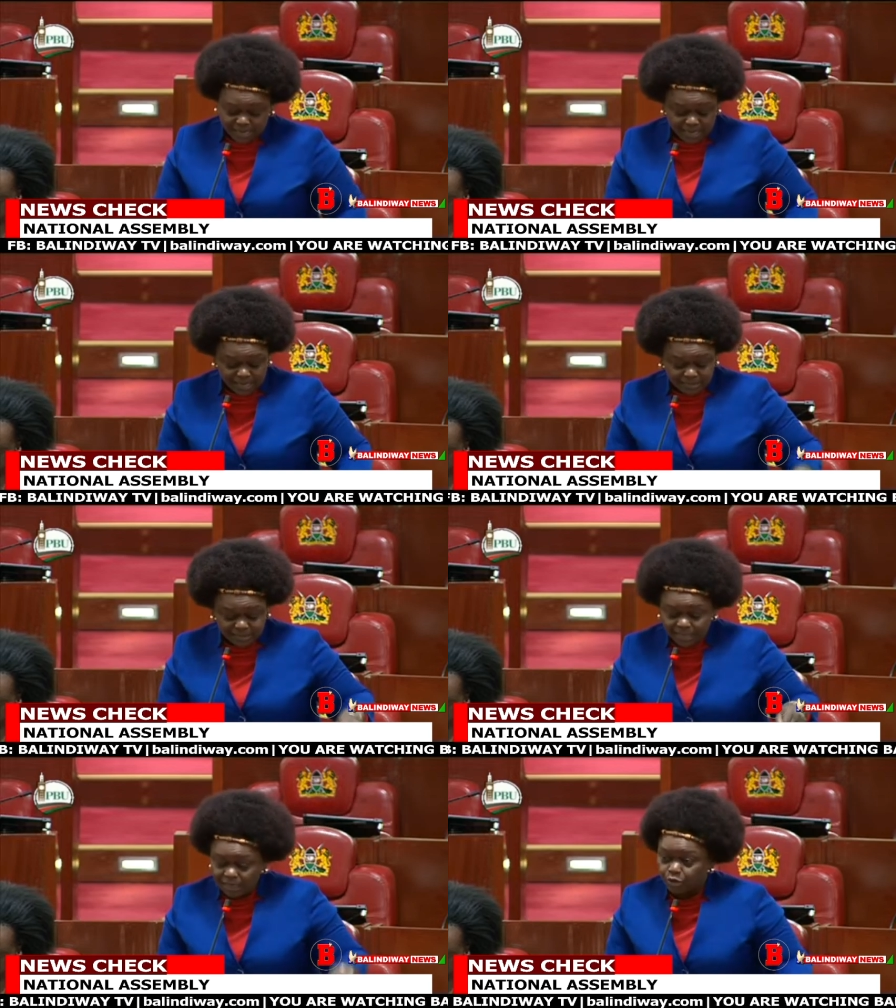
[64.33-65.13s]
And I can
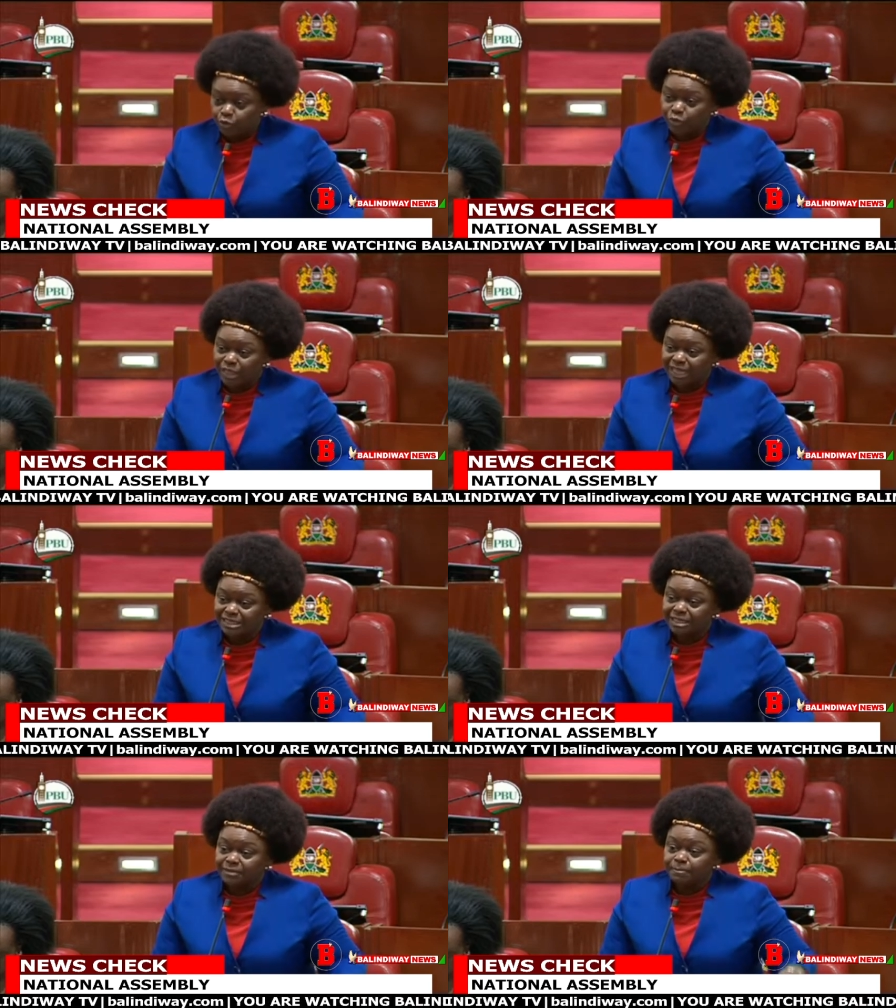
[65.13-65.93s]
tell you
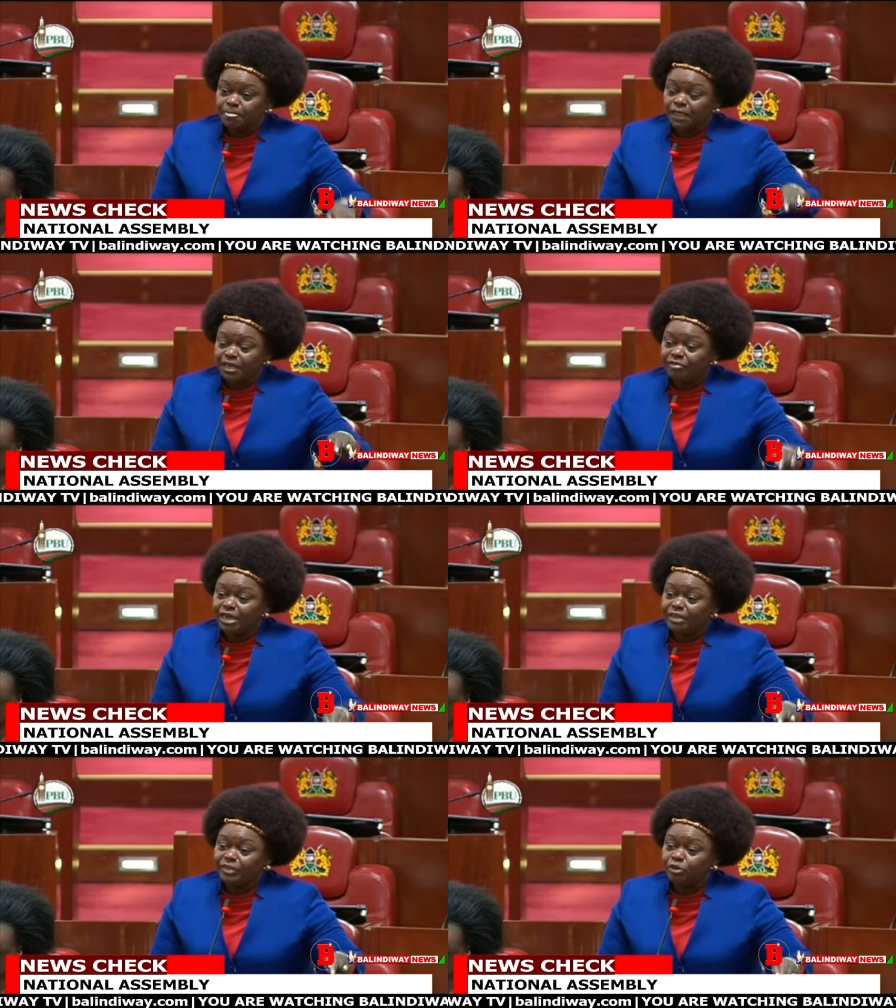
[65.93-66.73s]
that
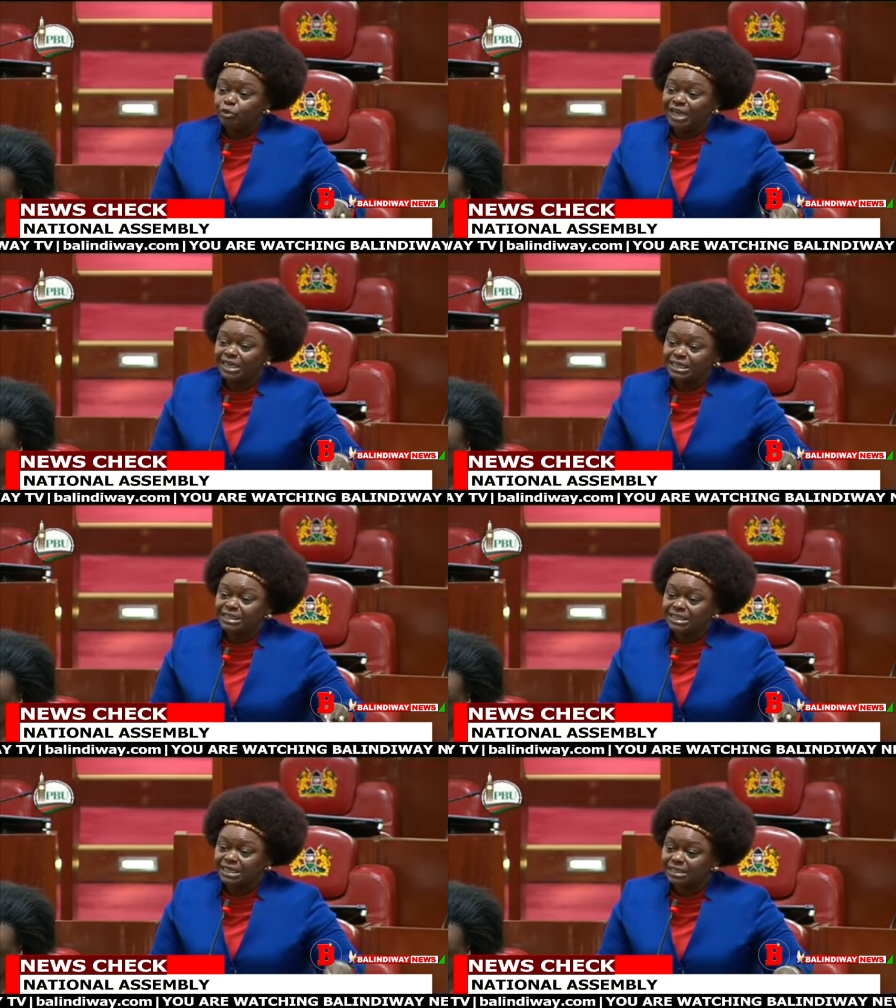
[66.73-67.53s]
even in the
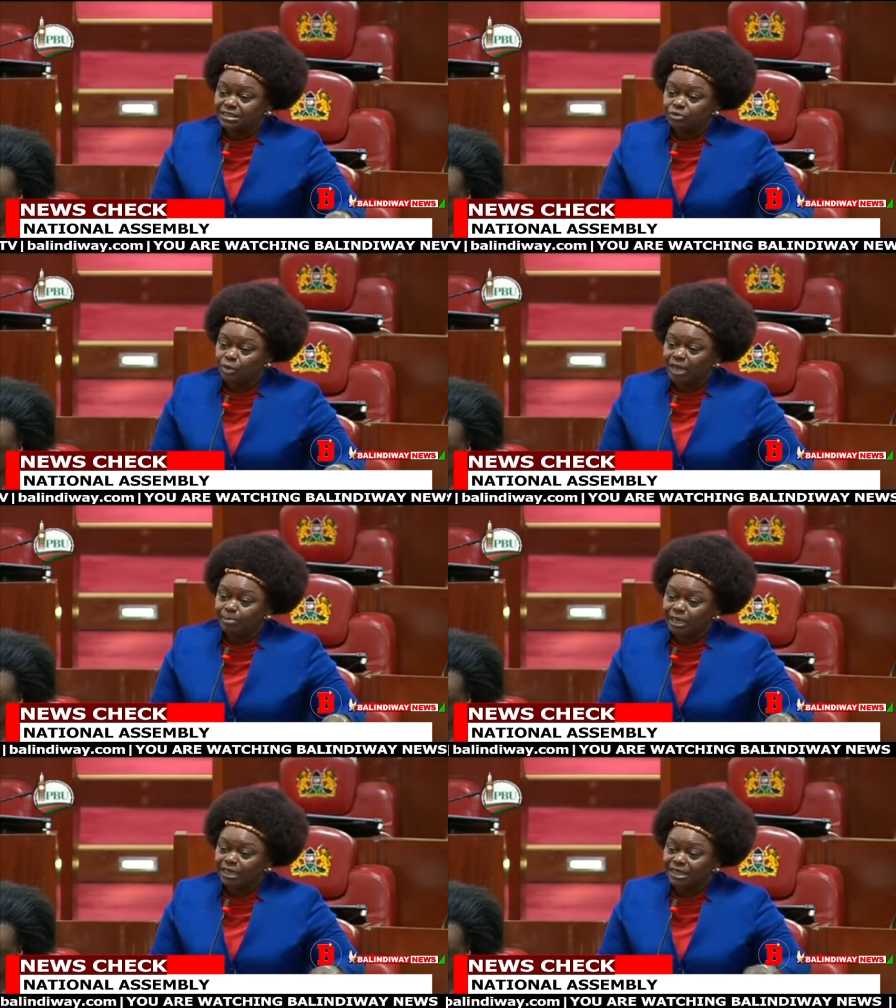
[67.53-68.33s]
United States,
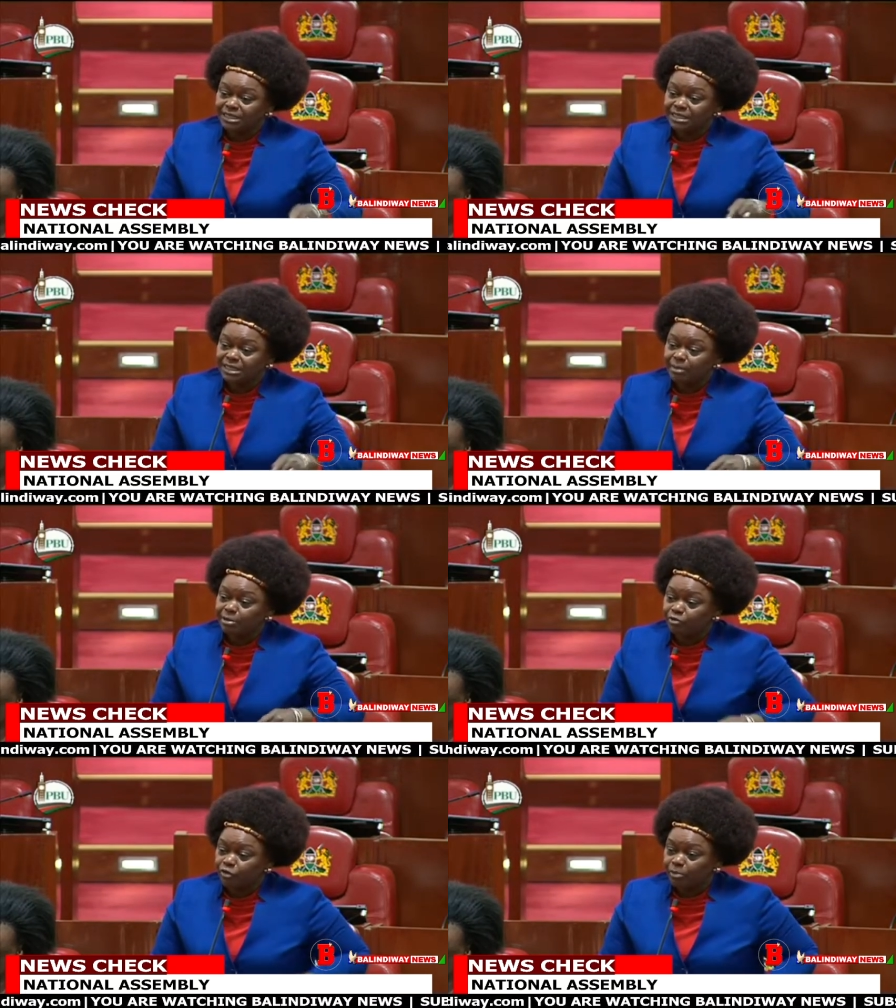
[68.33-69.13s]
where Bill Gates is
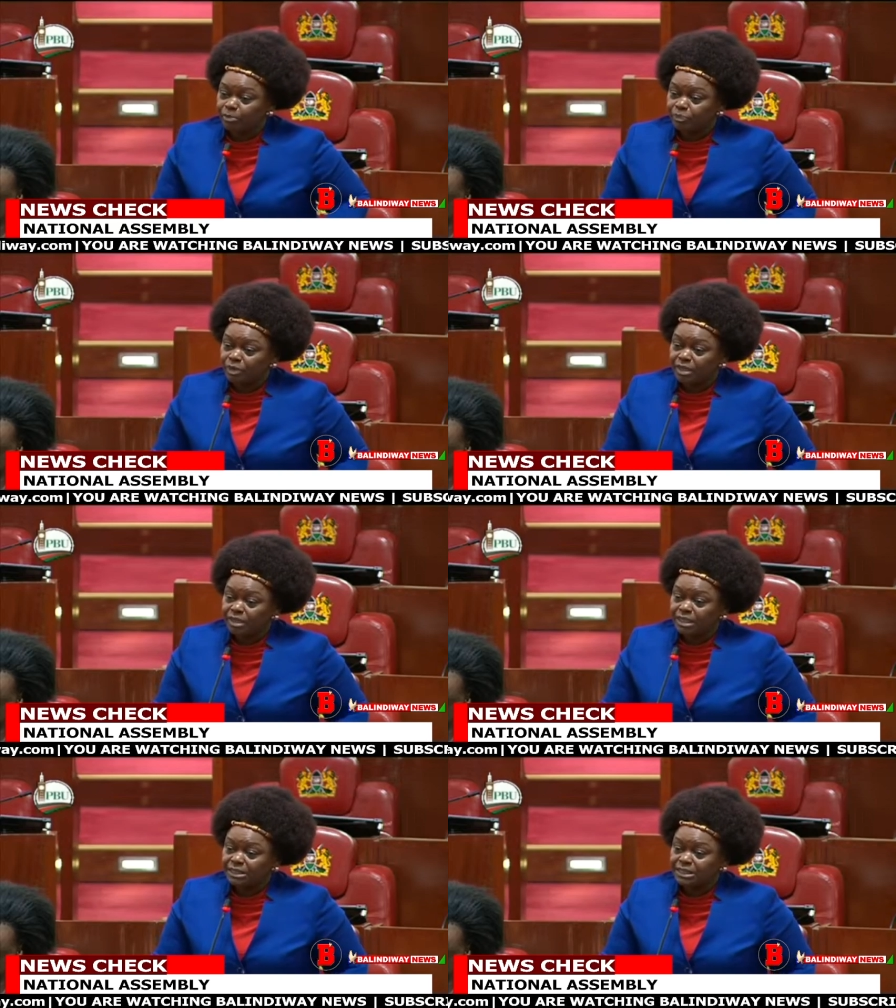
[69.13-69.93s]
coming from,
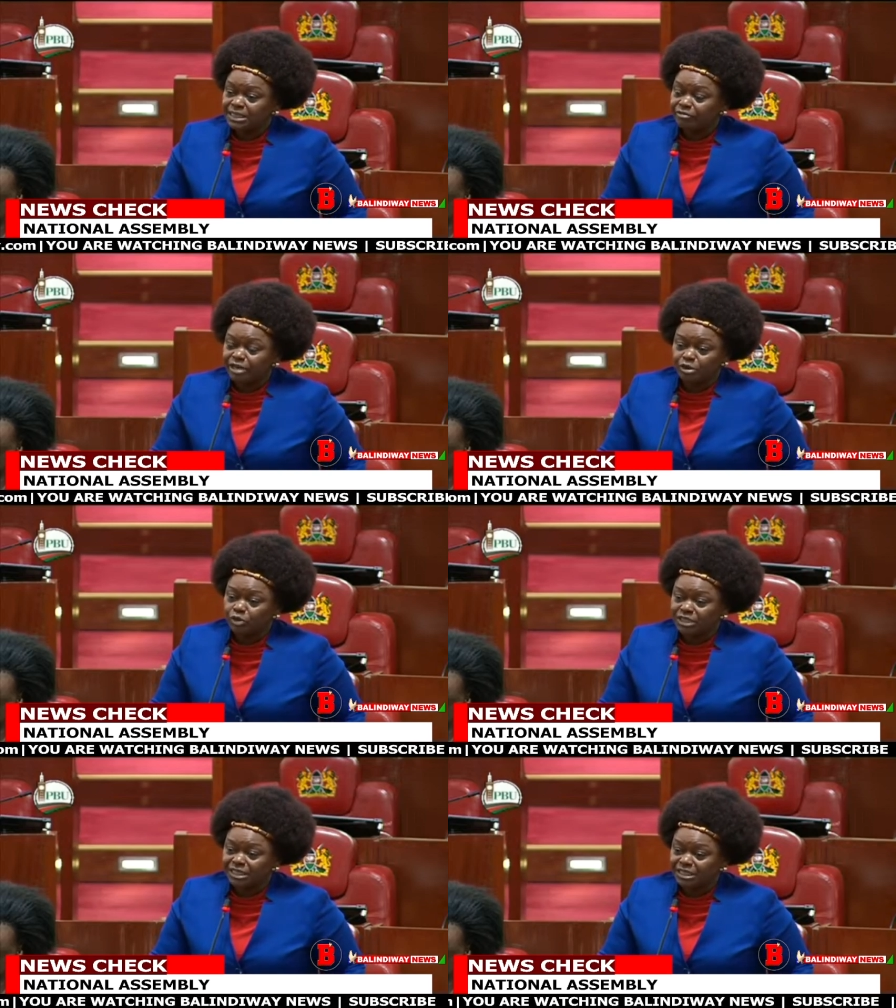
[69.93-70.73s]
this is a very
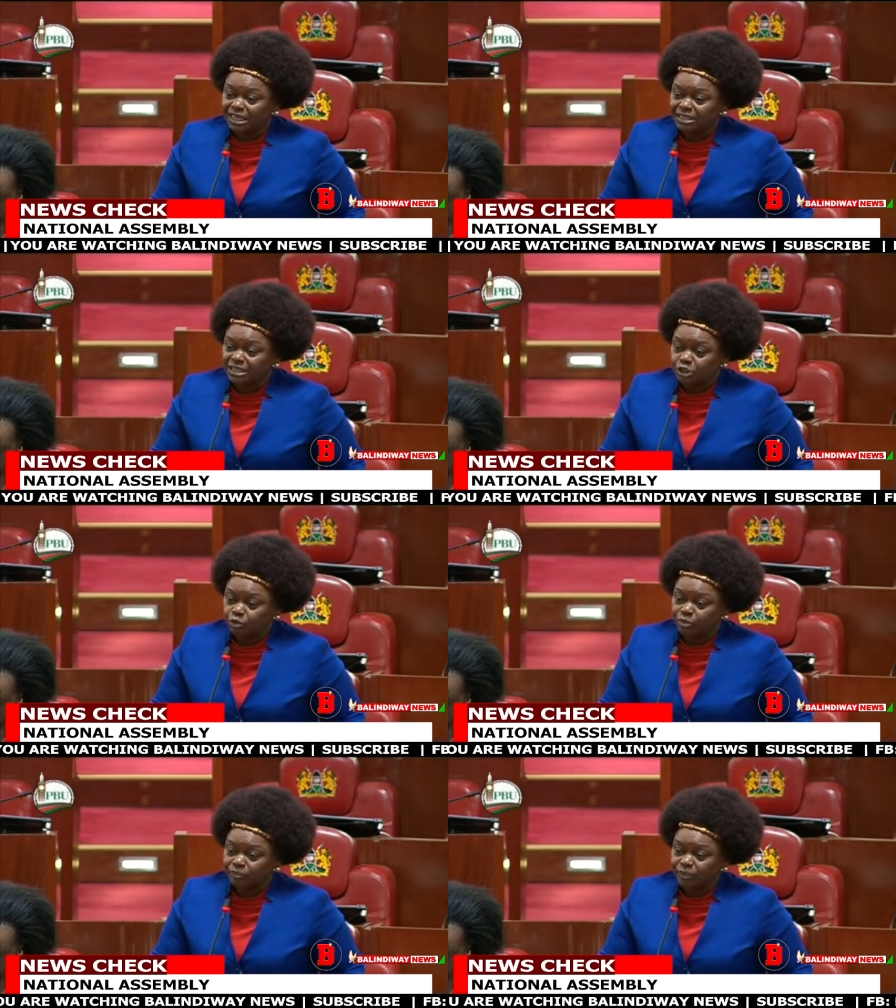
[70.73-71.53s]
contentious
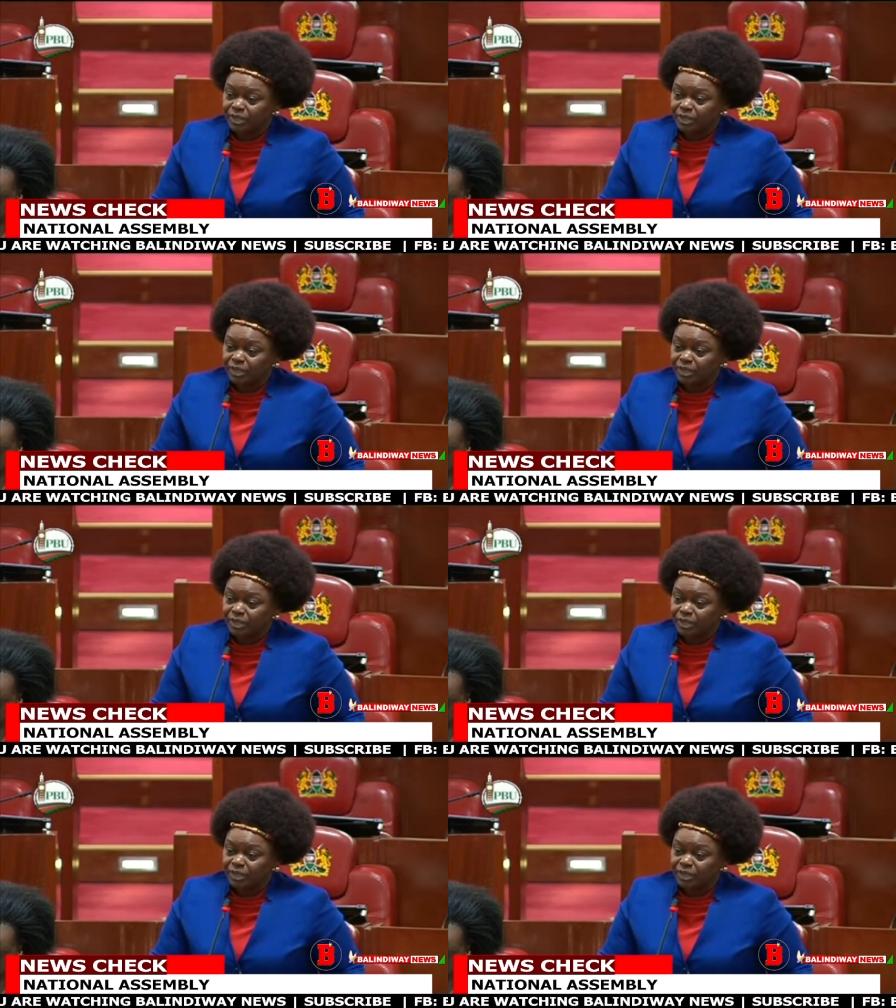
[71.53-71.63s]
issue.